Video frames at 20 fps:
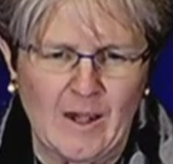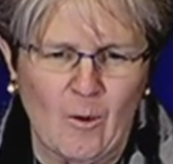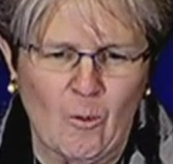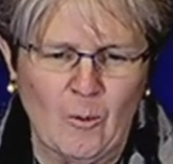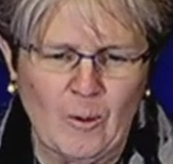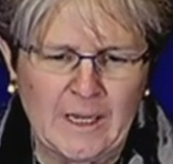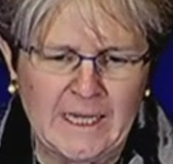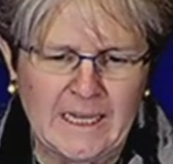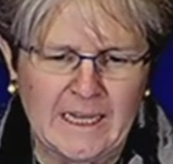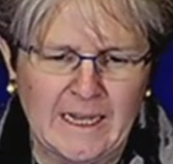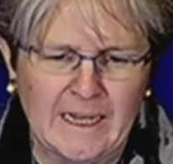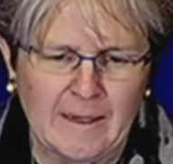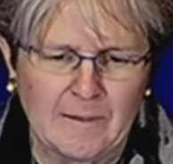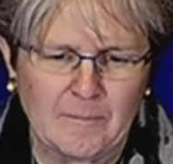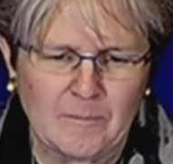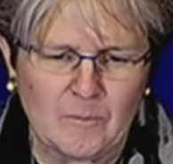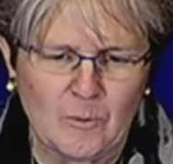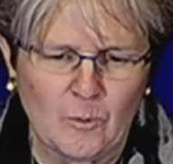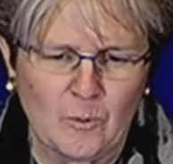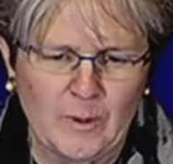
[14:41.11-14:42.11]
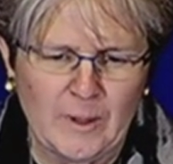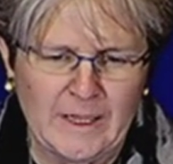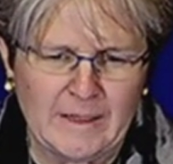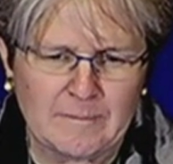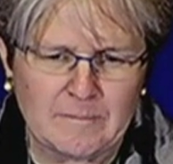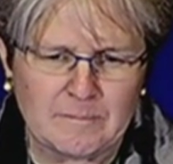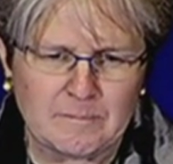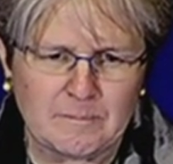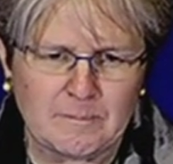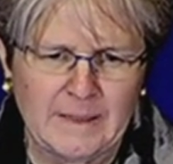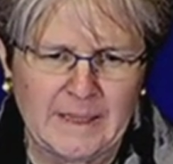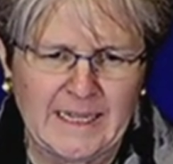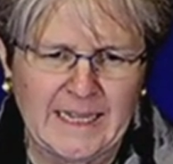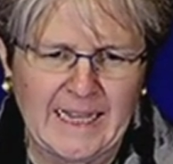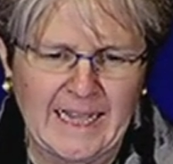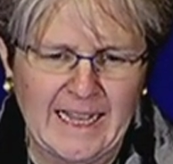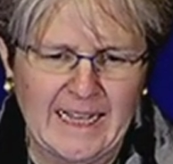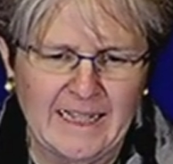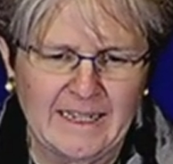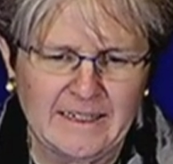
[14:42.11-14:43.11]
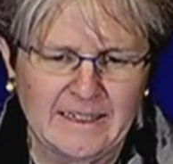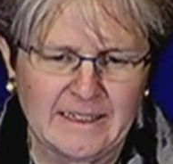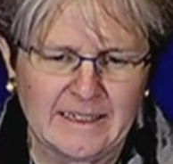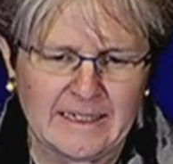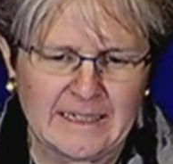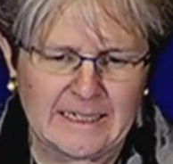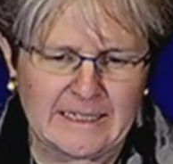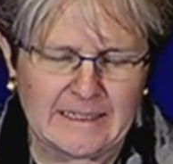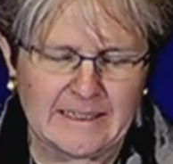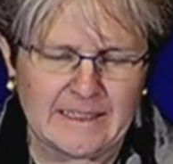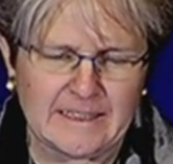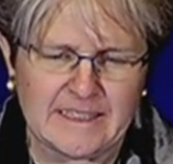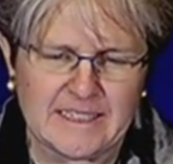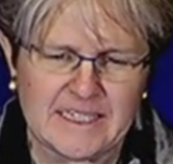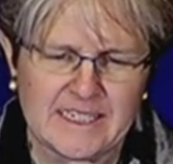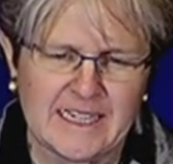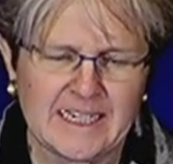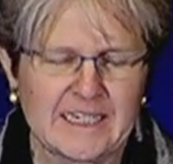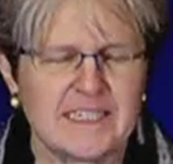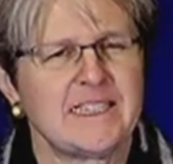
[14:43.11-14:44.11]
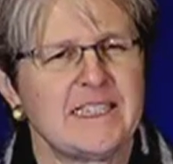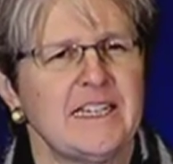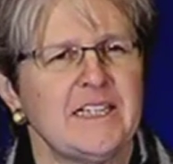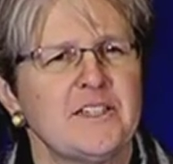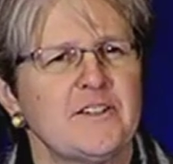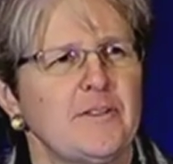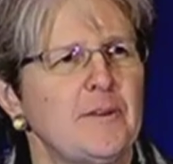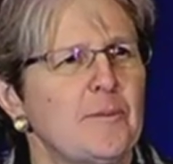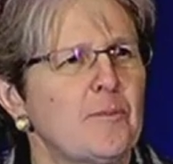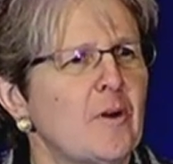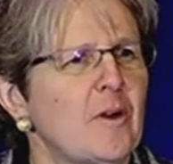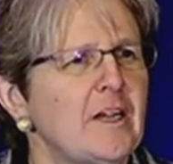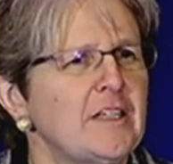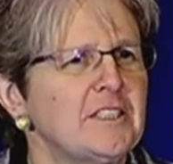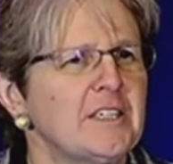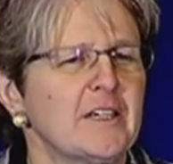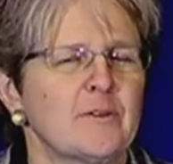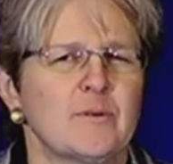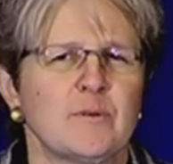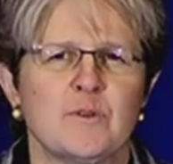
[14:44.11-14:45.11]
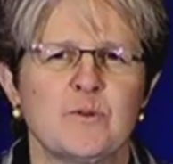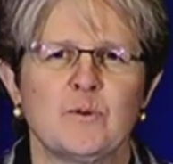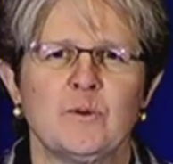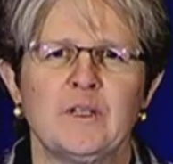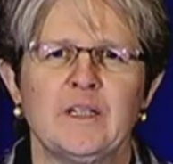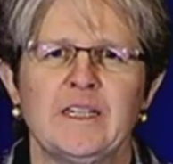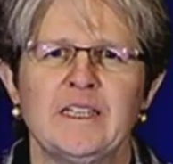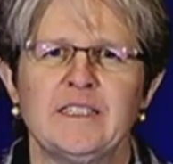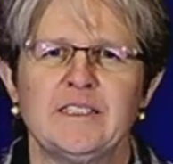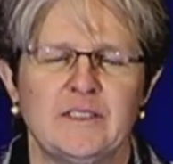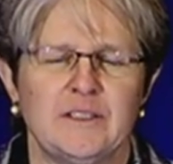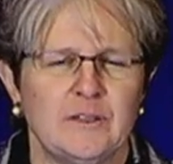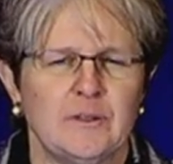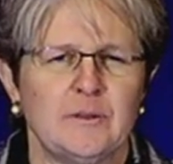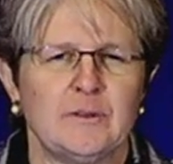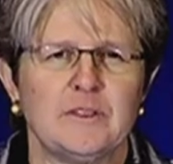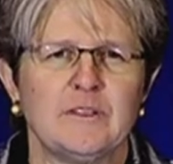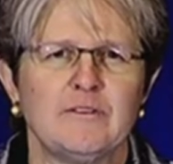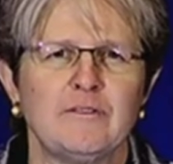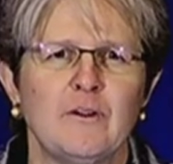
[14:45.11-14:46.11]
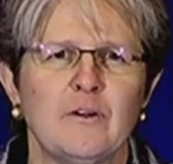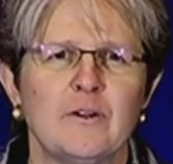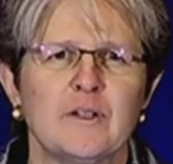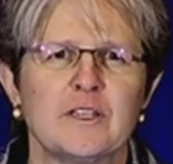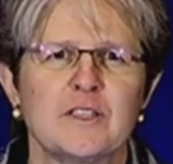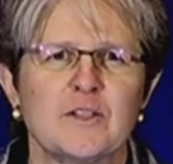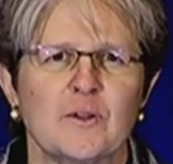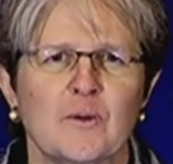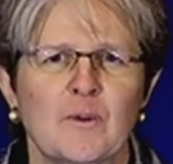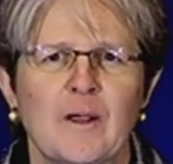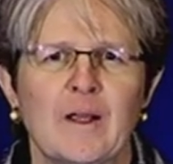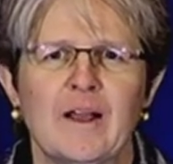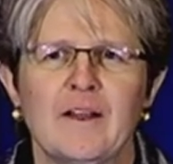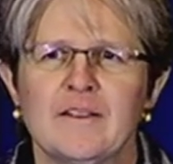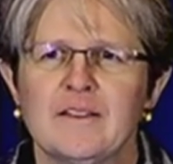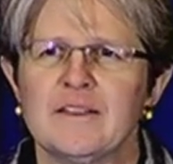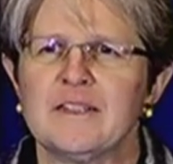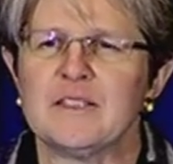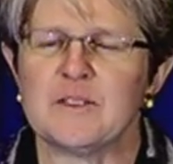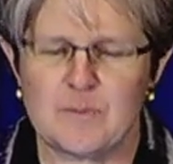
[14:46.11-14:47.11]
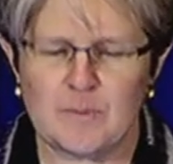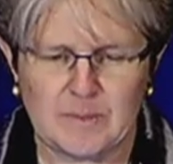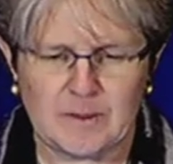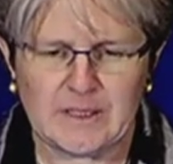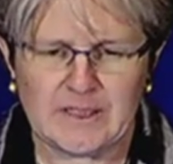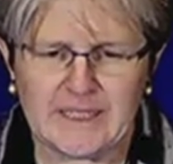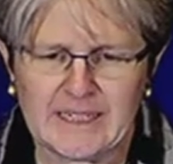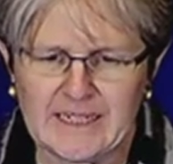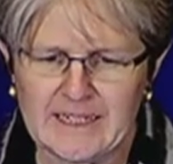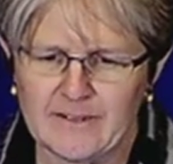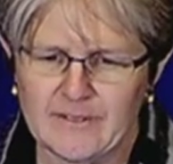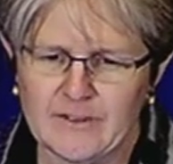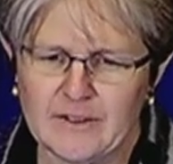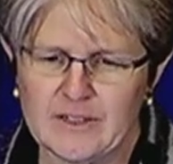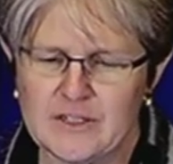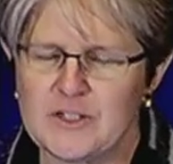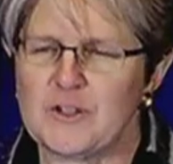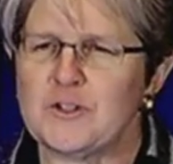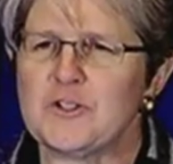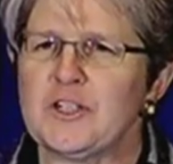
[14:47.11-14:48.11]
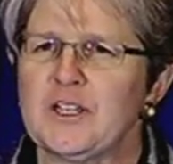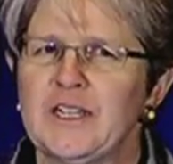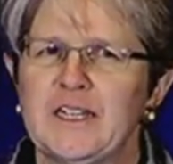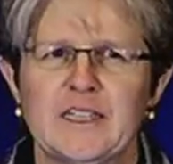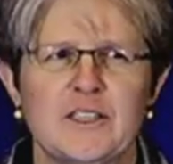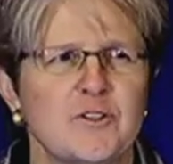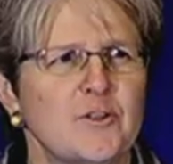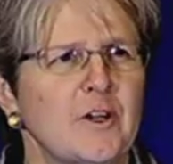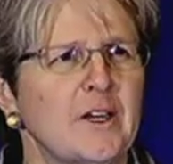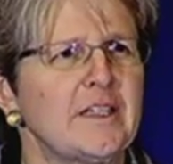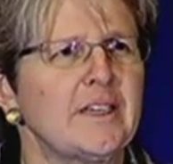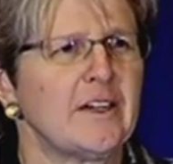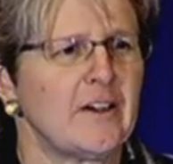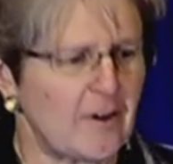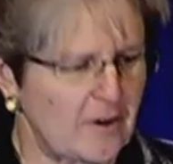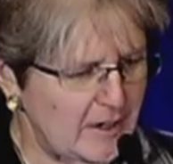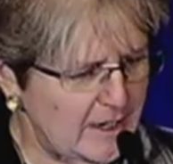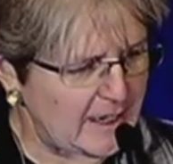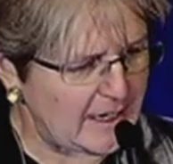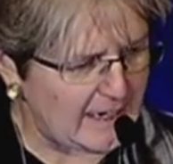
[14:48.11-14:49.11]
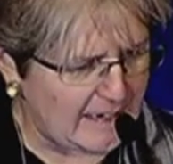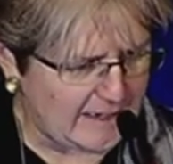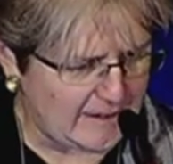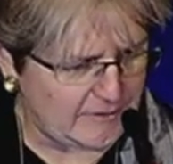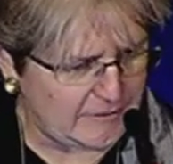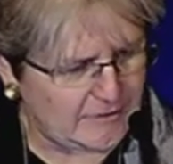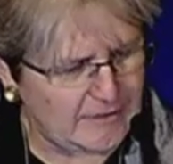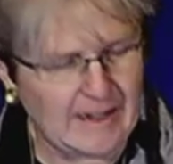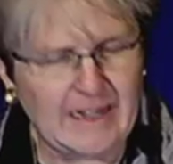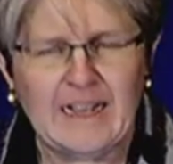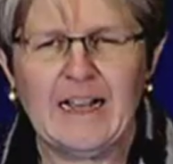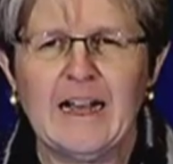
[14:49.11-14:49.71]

we, uh, we began uh, this next stage of the project was really to, to focus around this building of a socially constructed archive.